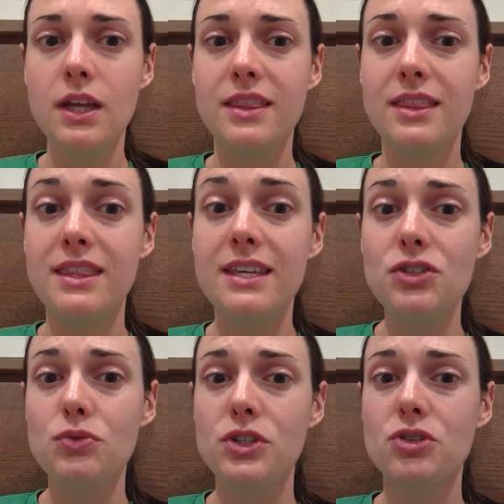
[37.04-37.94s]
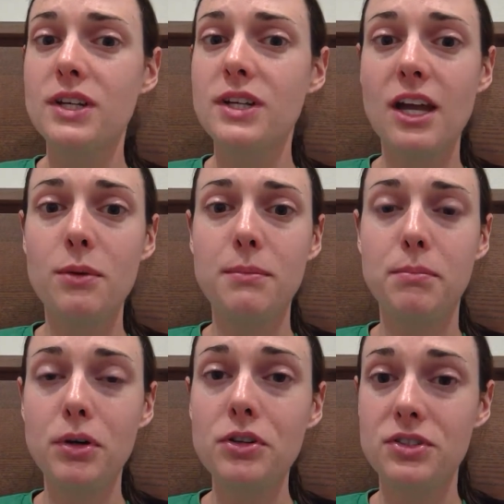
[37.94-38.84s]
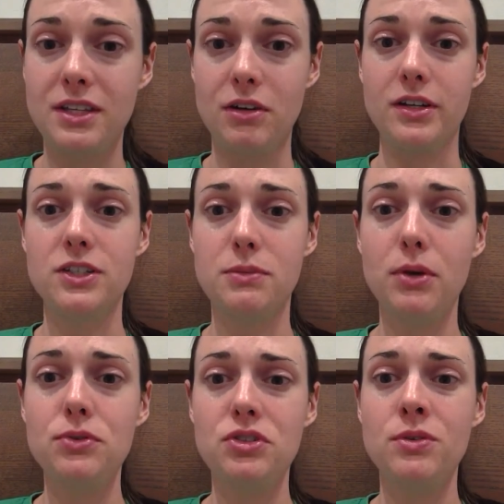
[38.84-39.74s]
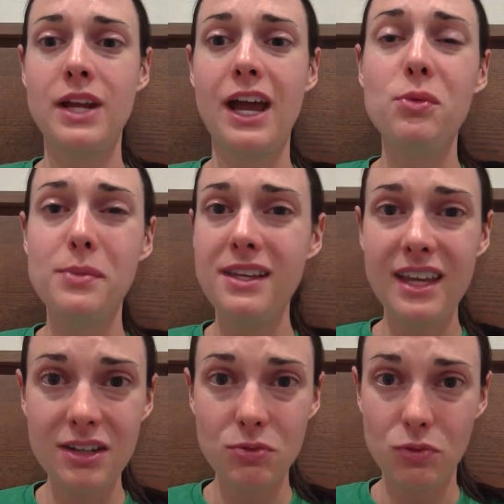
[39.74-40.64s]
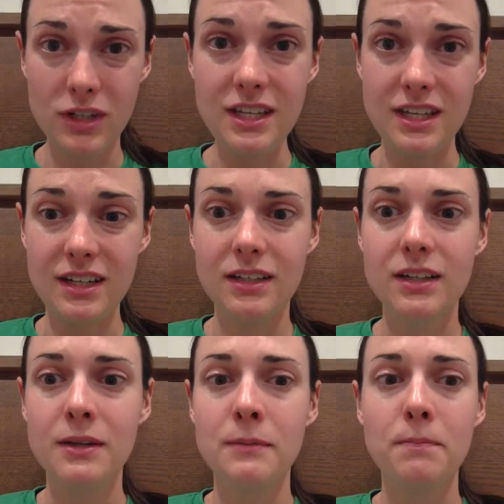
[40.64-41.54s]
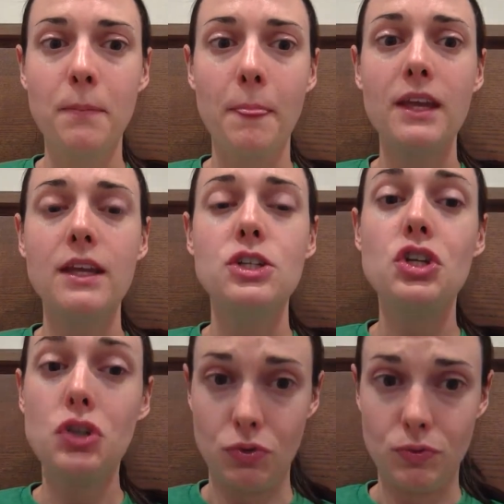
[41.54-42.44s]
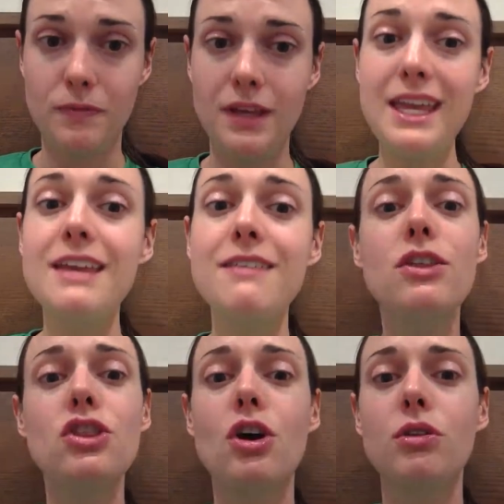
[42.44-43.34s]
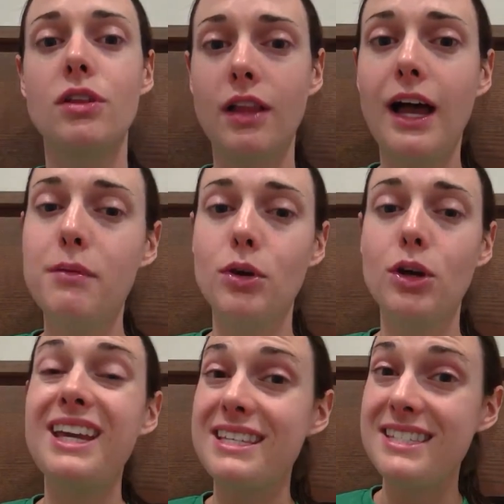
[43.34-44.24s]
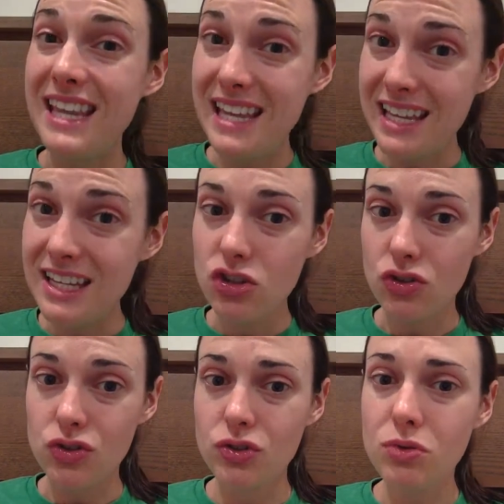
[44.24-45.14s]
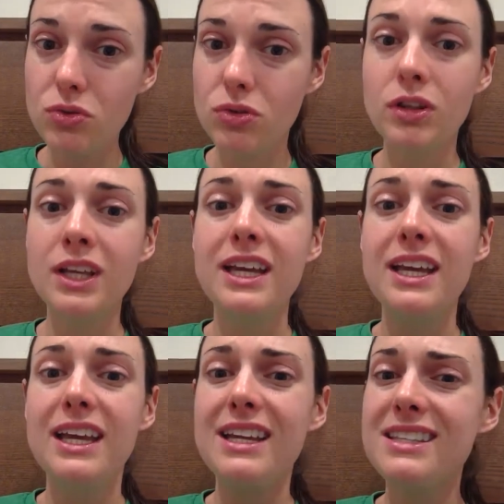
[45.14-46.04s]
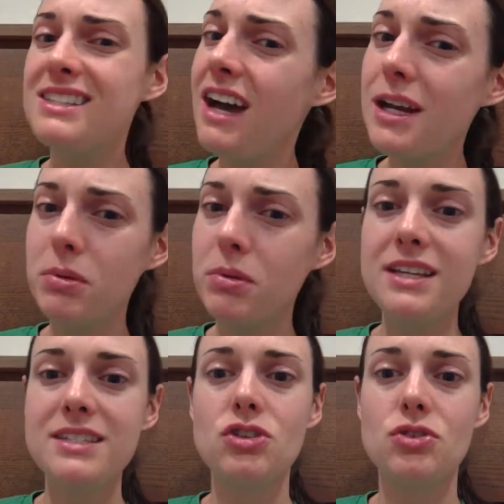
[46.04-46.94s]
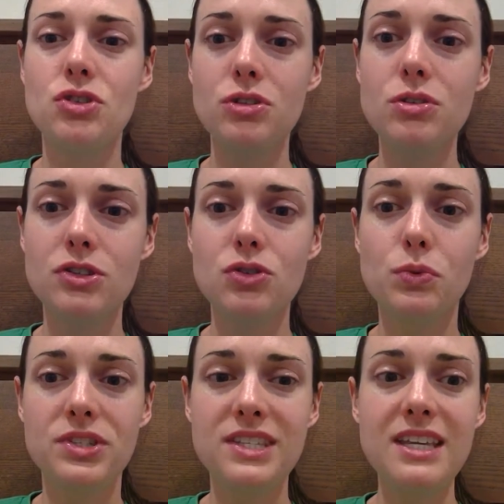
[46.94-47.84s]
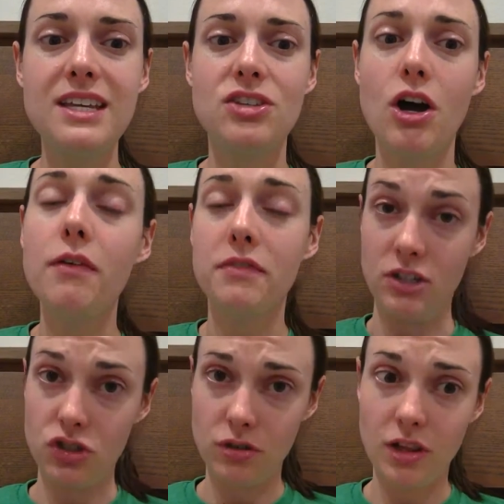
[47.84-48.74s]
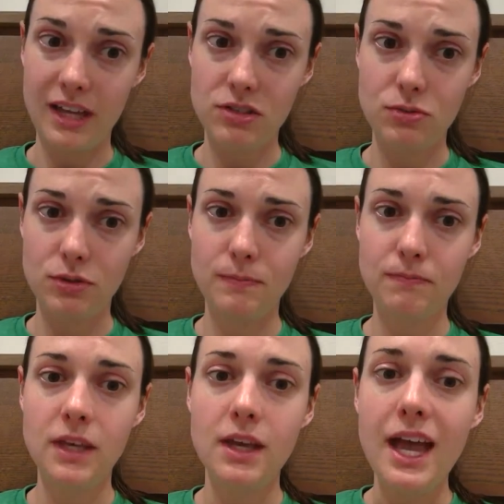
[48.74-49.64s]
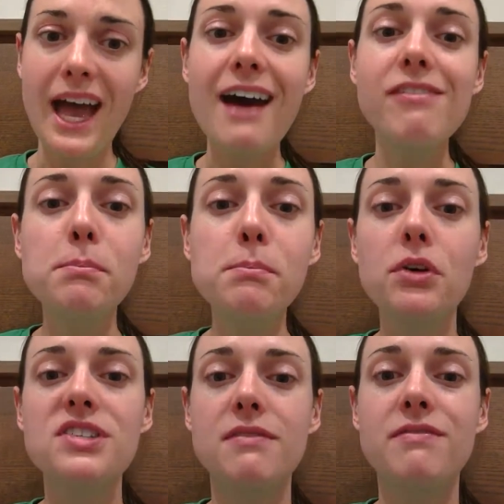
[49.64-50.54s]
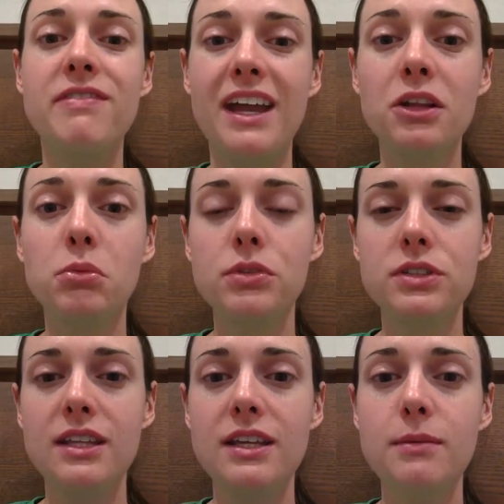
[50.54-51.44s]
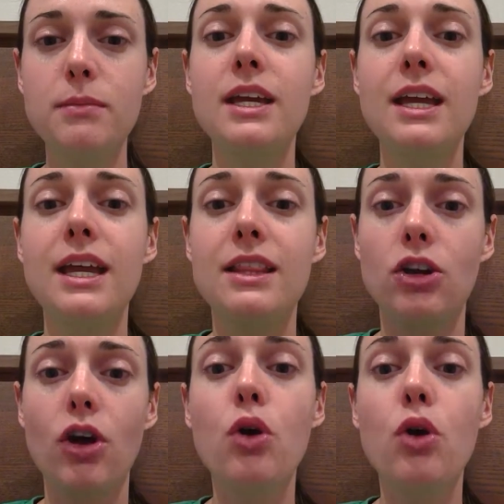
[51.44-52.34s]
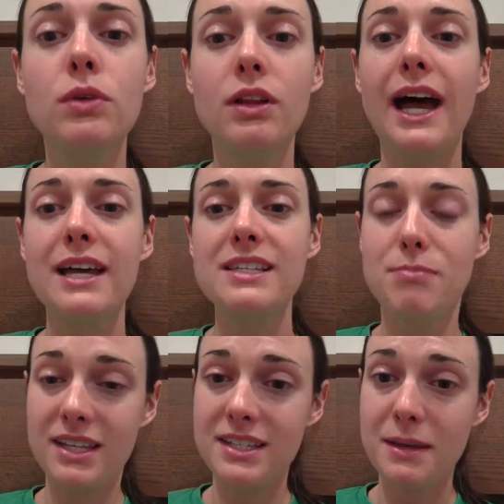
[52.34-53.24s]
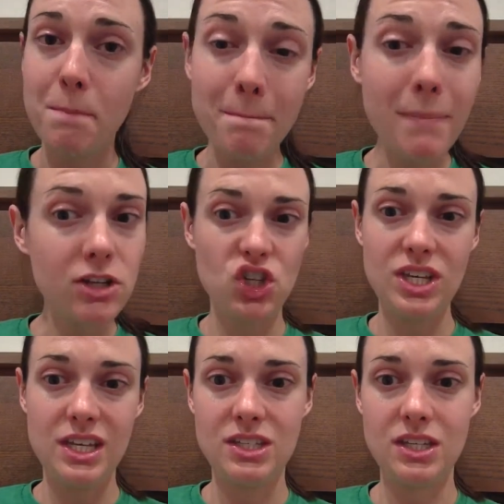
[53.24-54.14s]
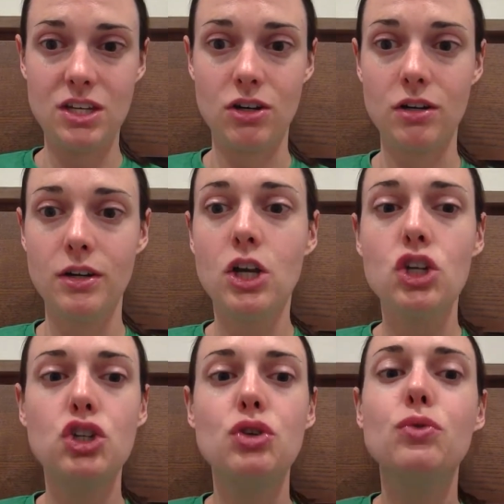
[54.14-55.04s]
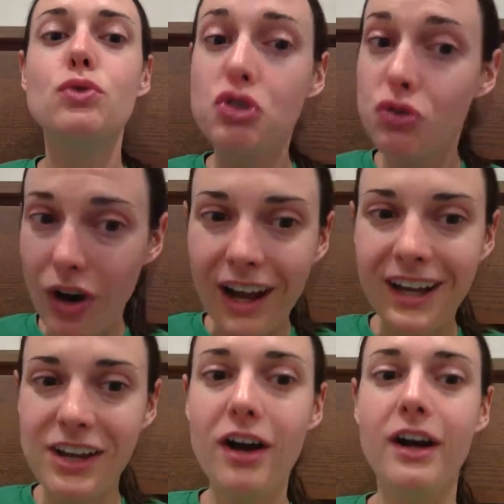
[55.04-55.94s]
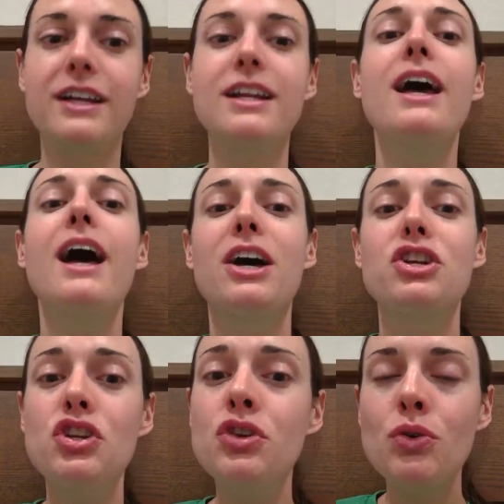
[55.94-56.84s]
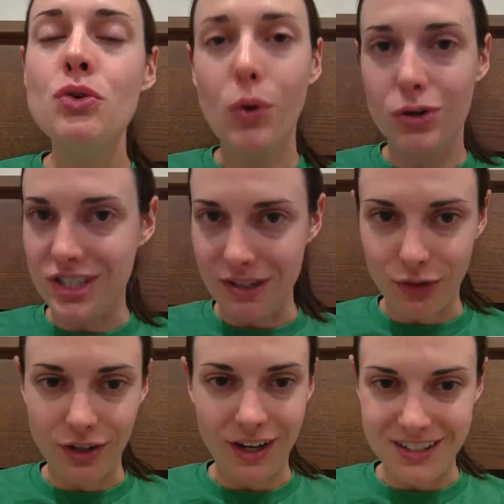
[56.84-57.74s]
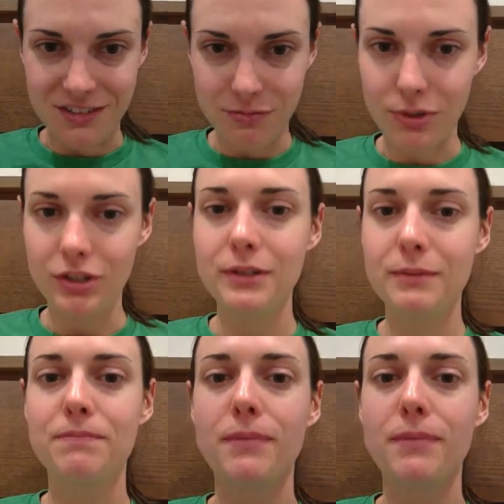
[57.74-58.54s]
This restricts how many books they're exposed to and how many they can read. 2. Even though the library is in your school, it's not a place that your students will see as often as your classroom. Having books available to them in their own class makes it much easier to try on a new or different kind of book.